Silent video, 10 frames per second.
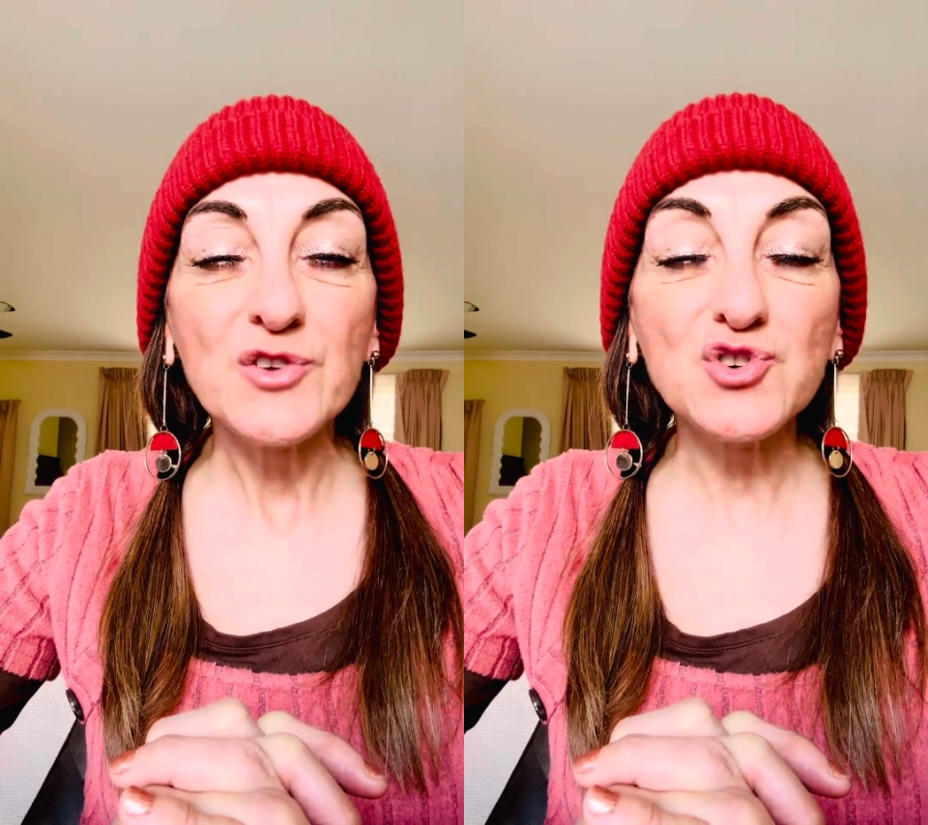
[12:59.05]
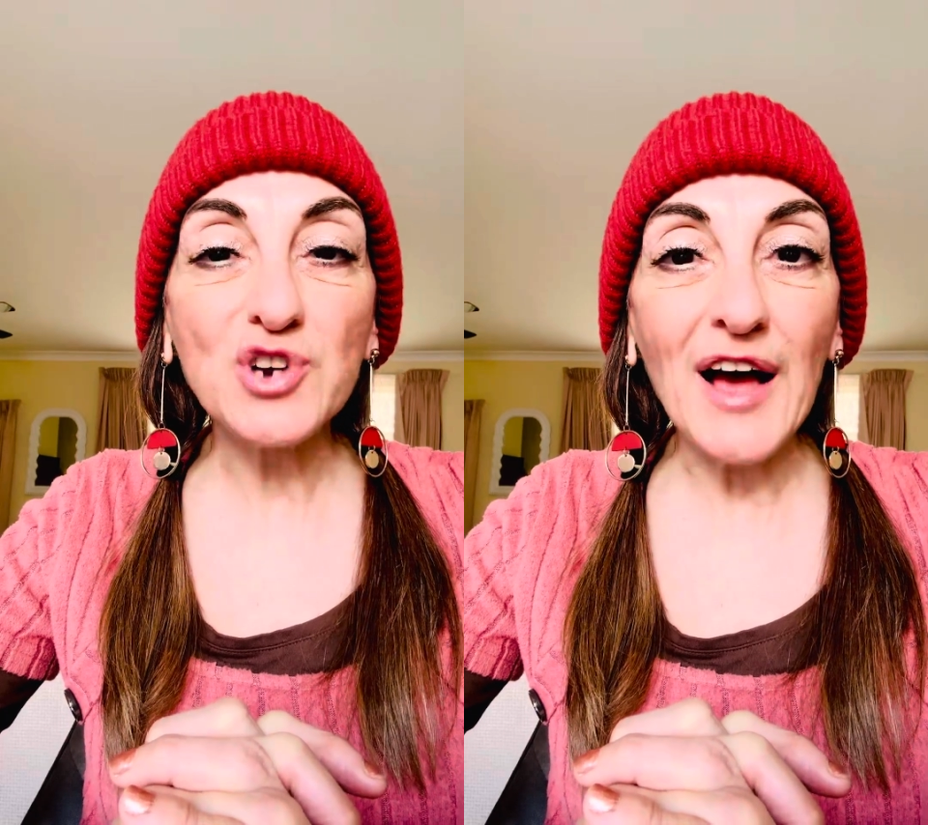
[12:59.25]

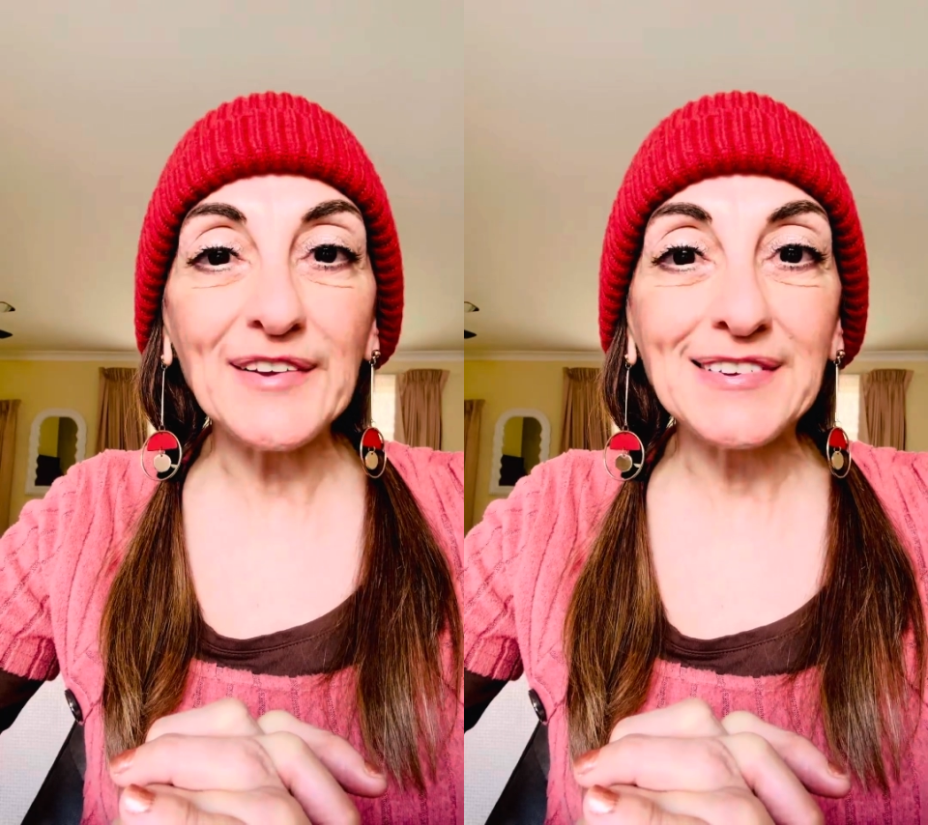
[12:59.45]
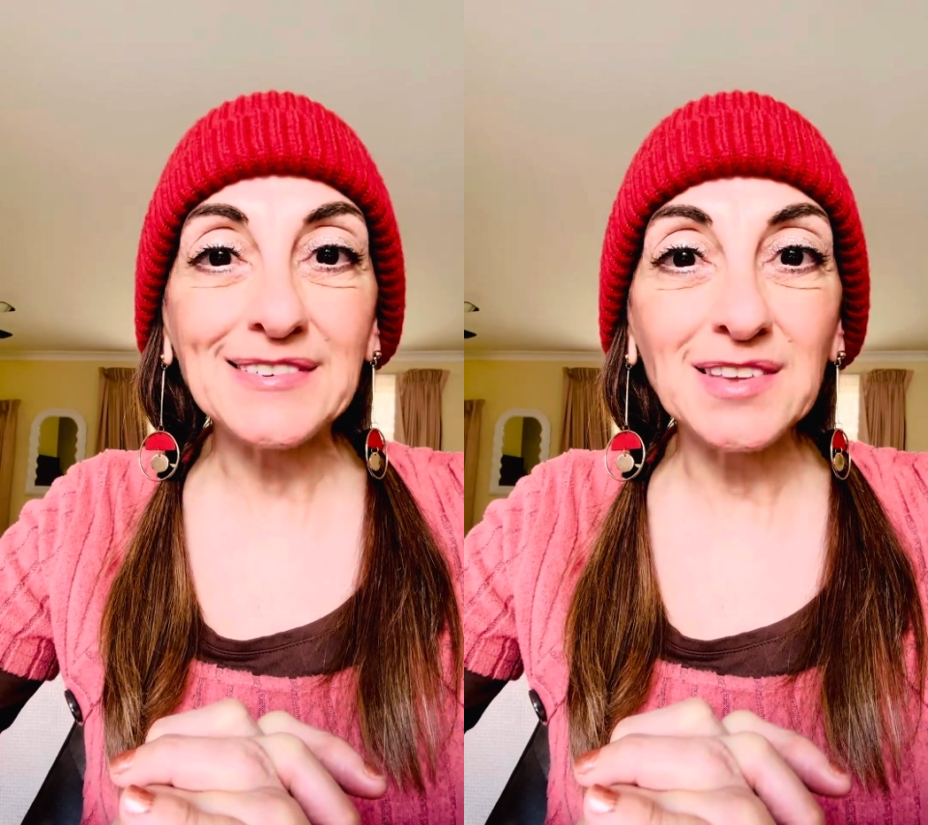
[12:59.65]

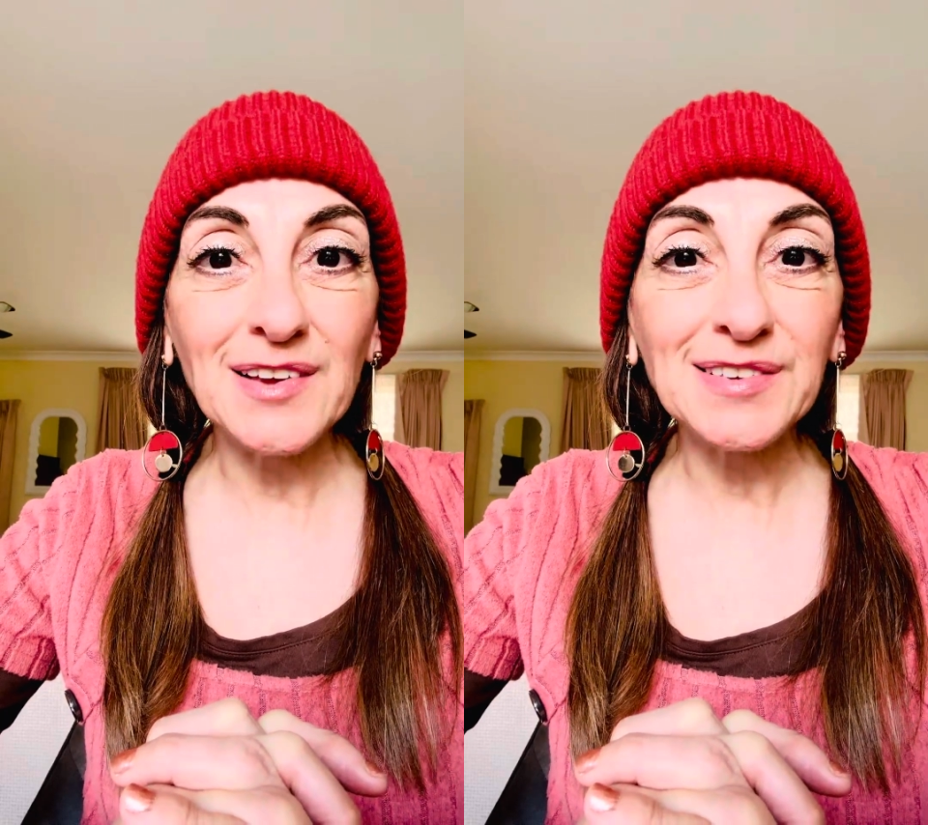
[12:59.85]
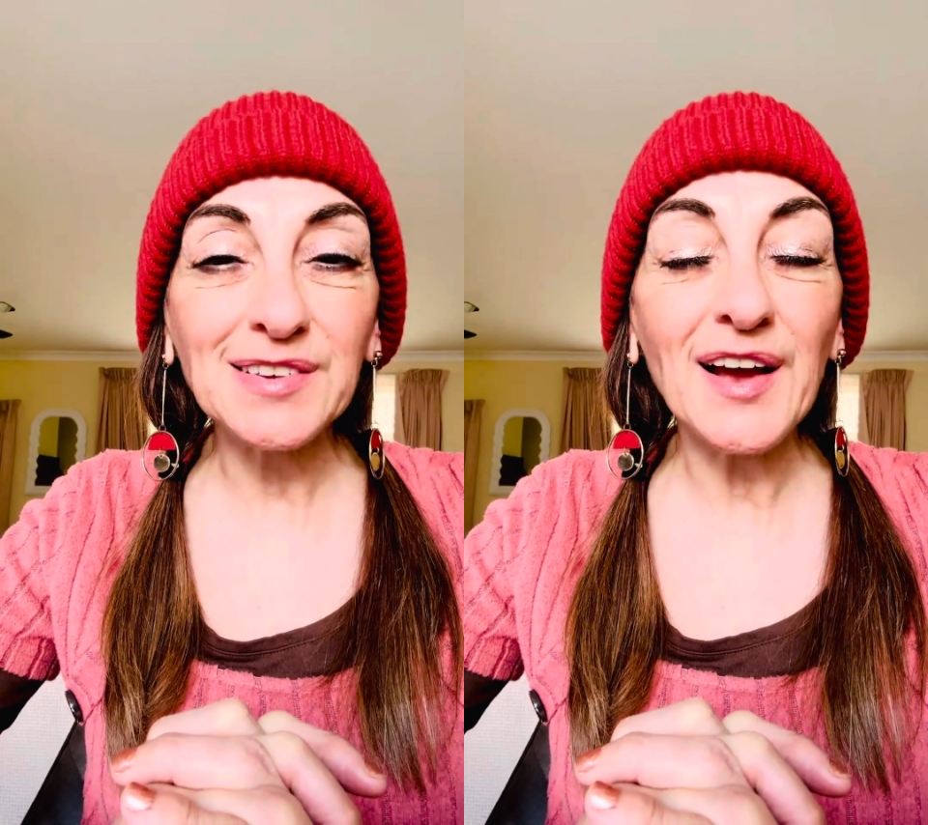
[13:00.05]

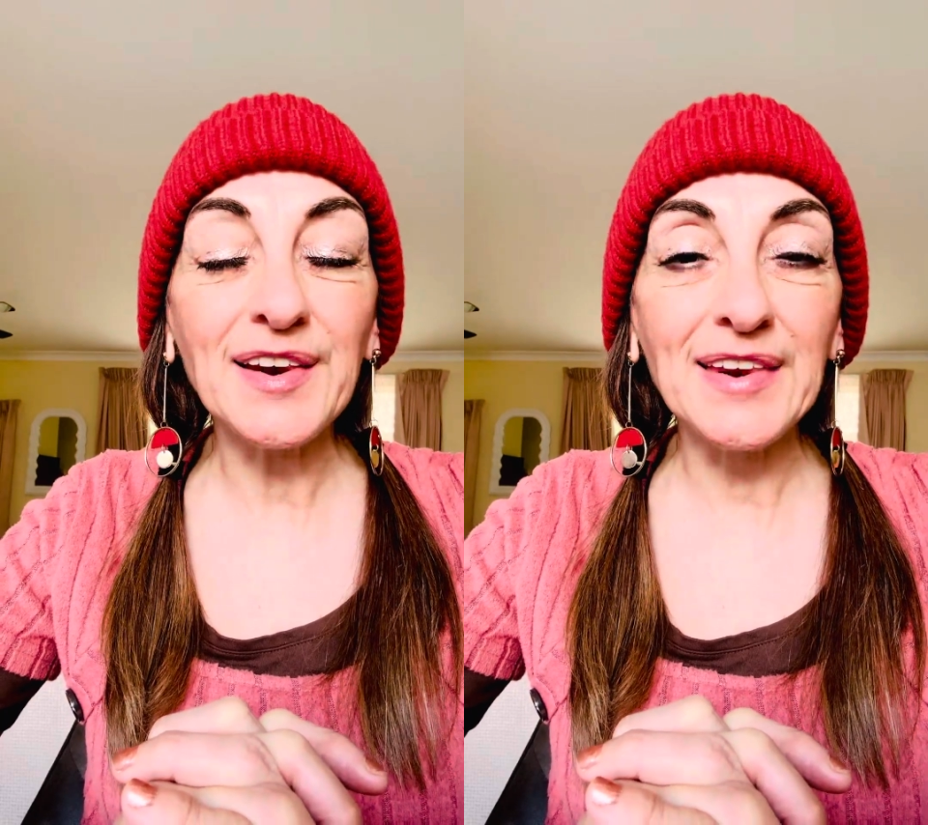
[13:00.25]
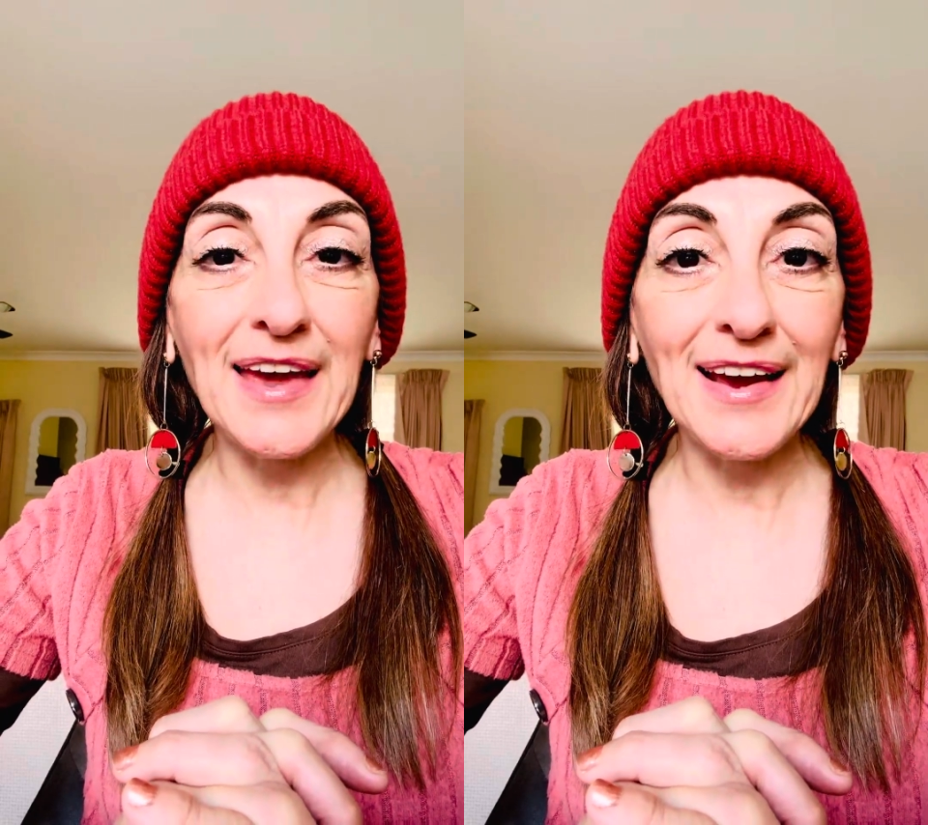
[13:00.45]
Justice
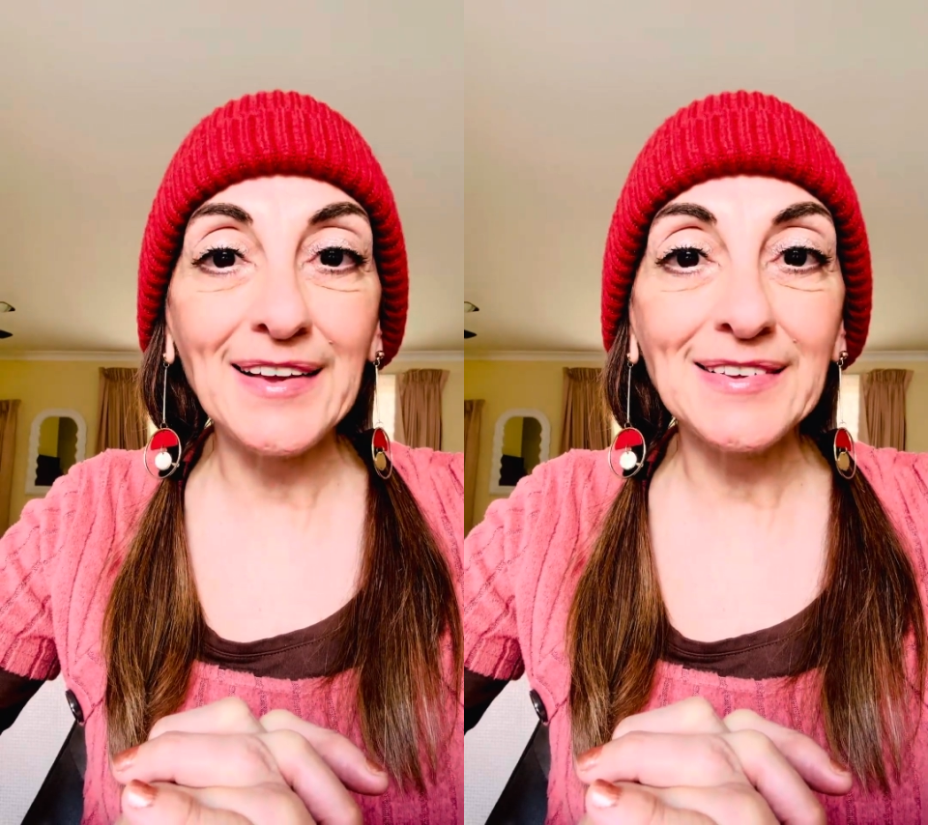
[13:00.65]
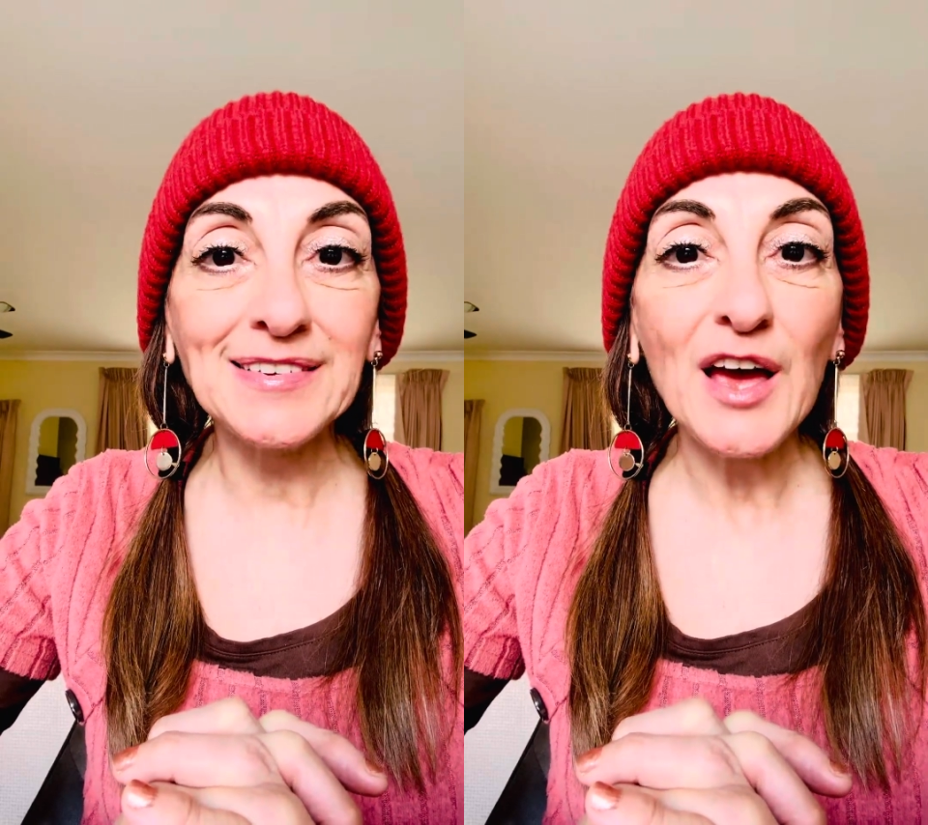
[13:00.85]

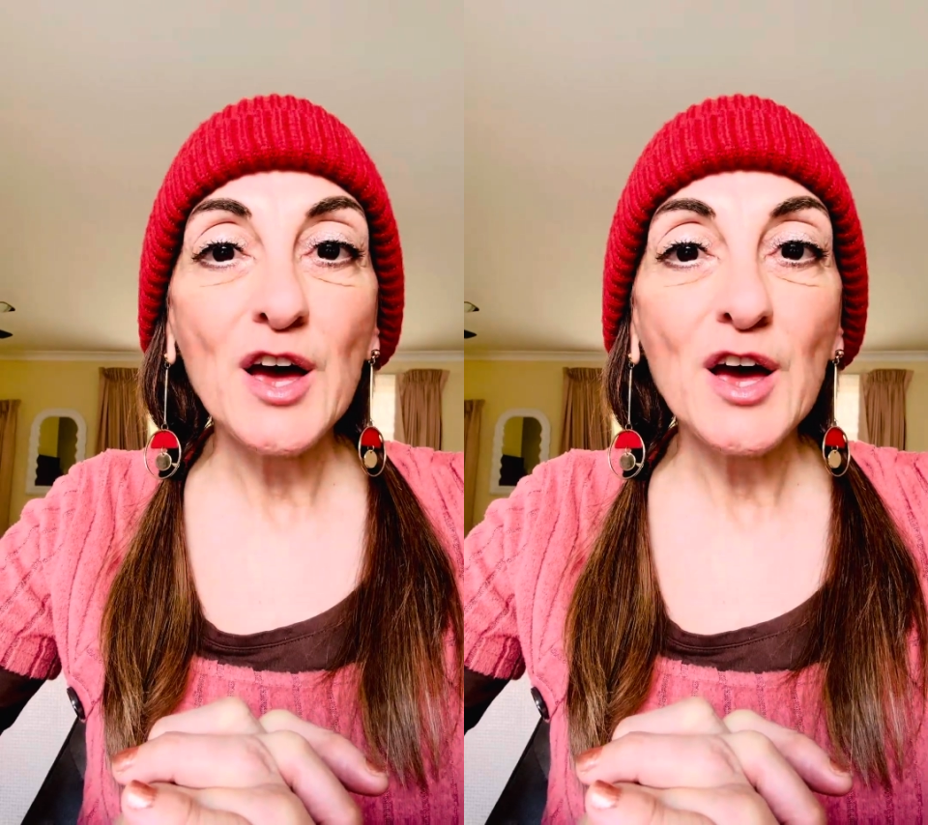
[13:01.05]
needs